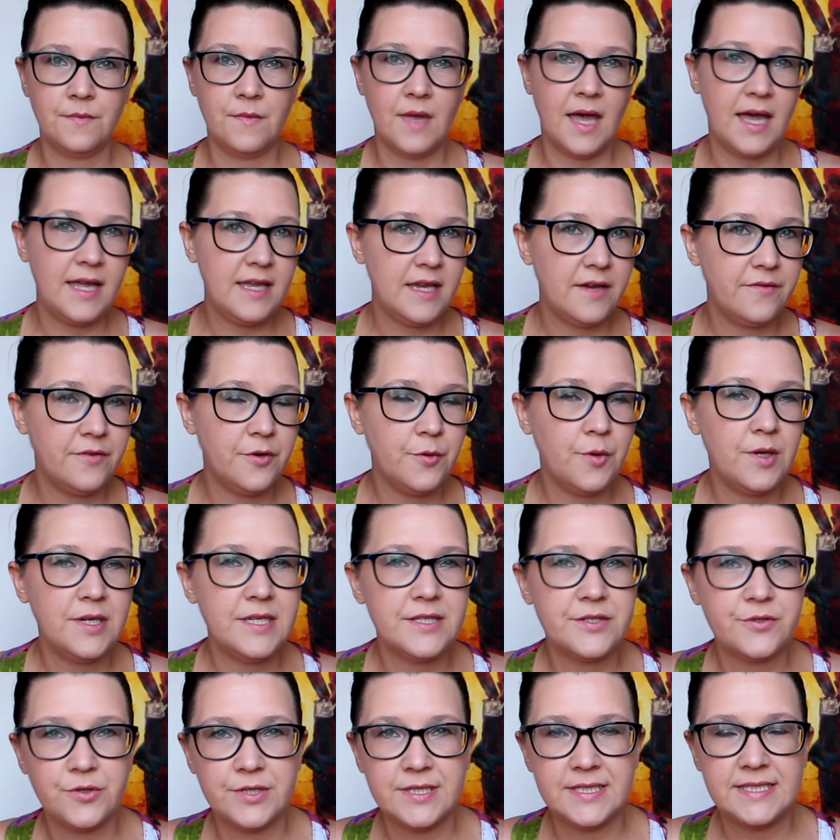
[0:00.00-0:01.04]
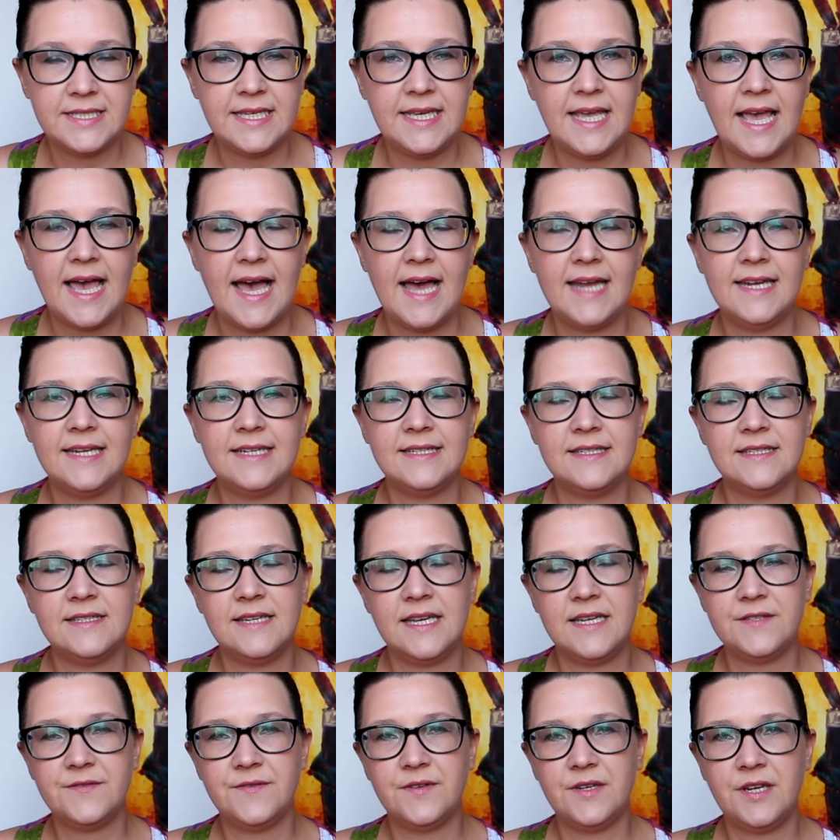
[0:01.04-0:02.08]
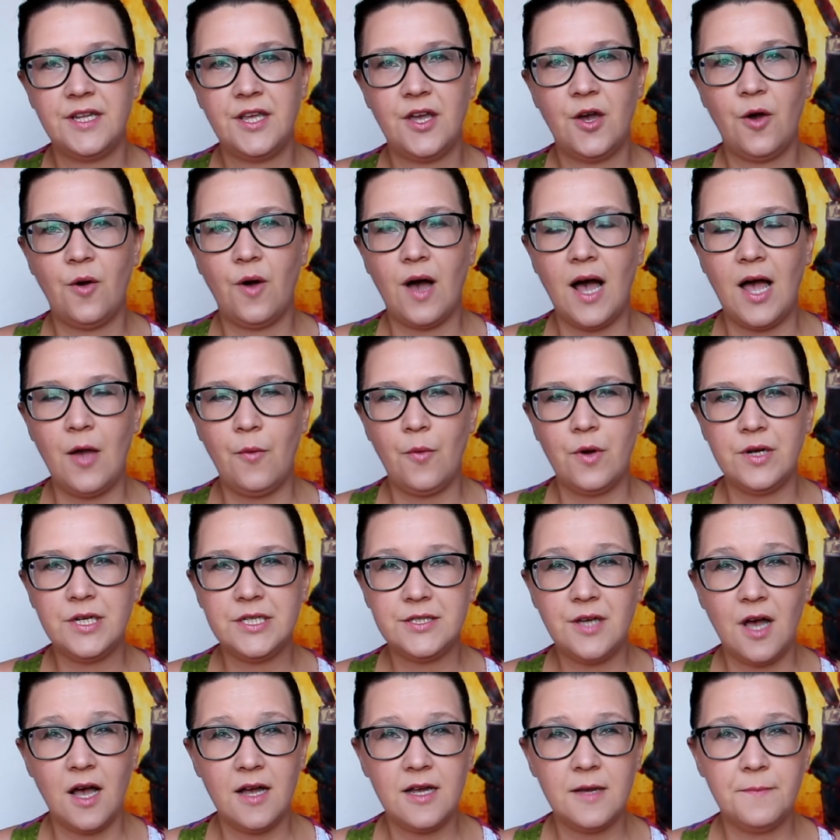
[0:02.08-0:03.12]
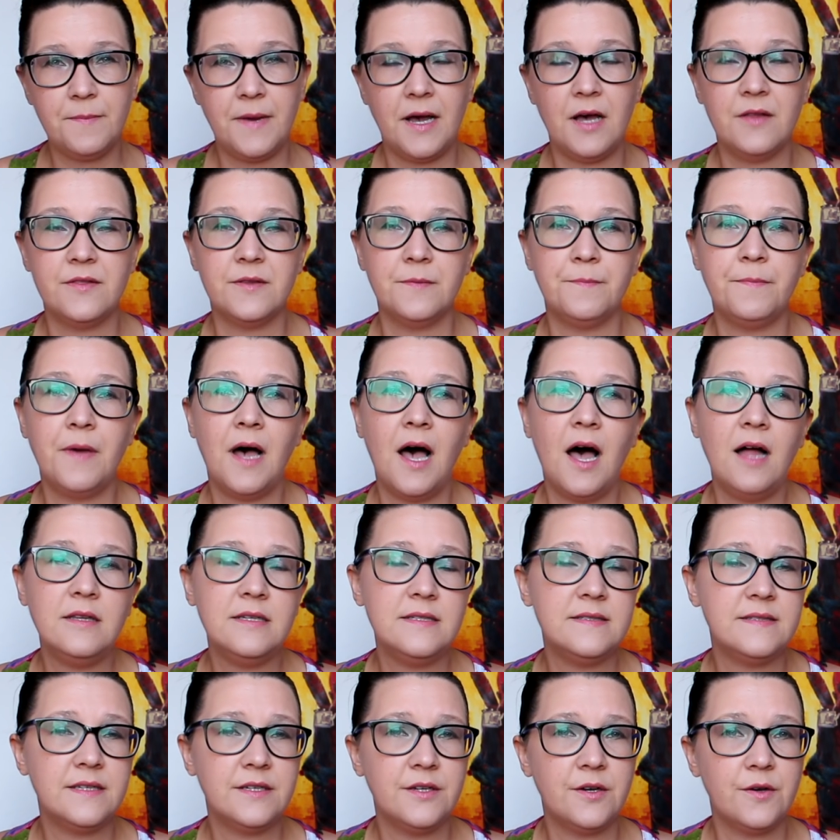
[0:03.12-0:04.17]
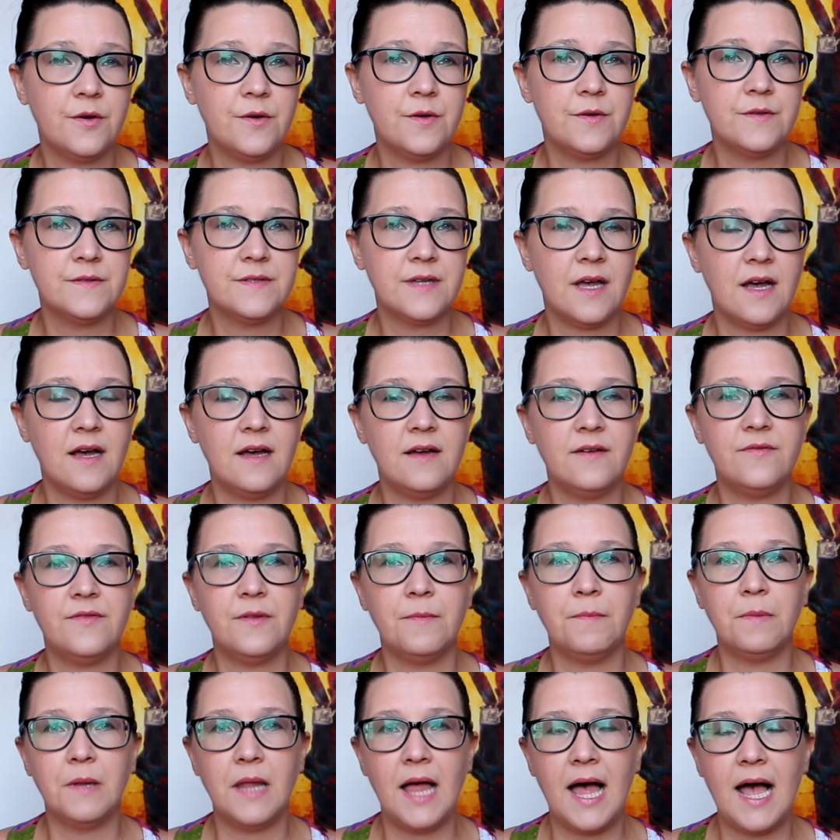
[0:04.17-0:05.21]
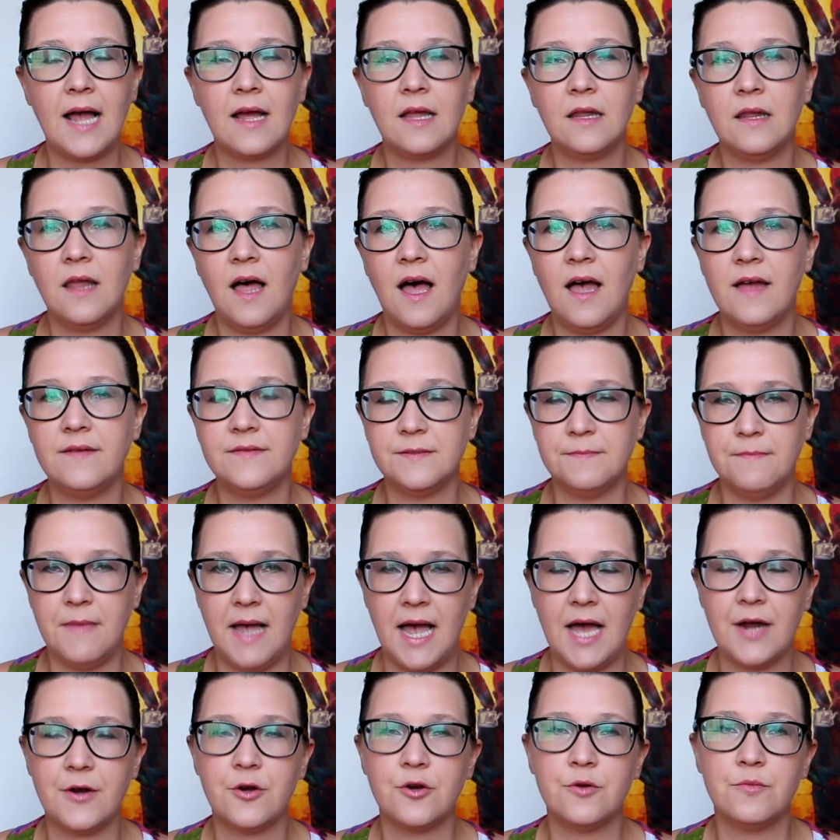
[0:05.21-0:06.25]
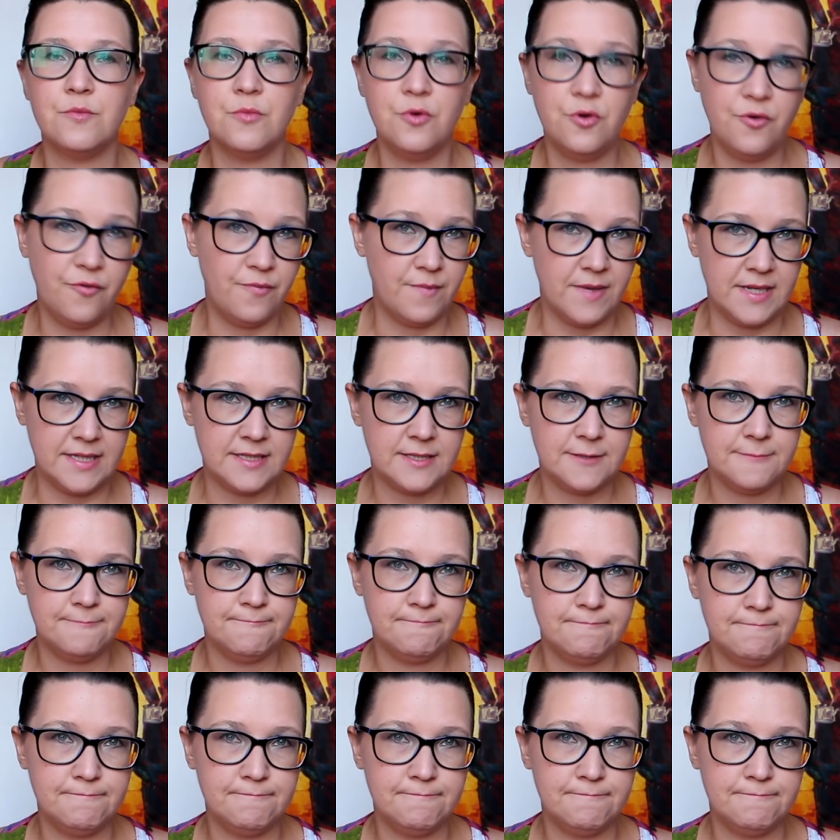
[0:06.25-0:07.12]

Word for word: Hi everyone, it's Christy, and in today's video I want to talk about the policy goals of the Black Lives Matter movement.